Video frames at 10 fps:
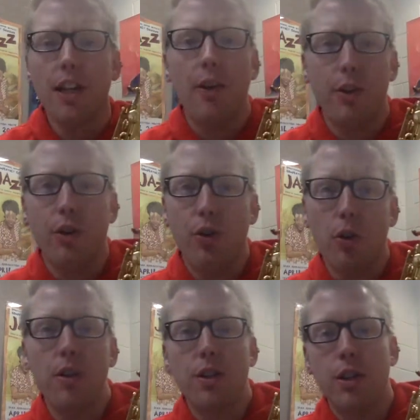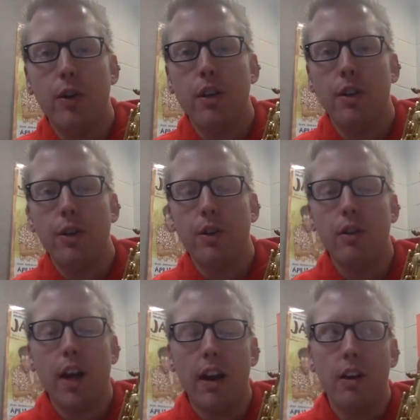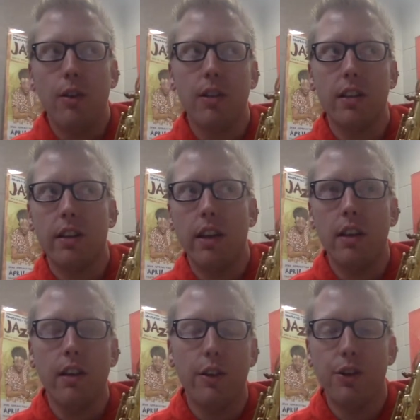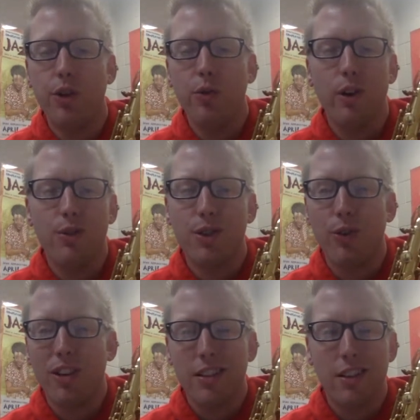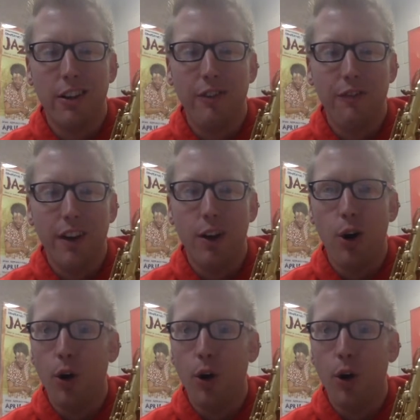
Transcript: sounding chords to it, so you kind of notice that the 2 notes don't necessarily fit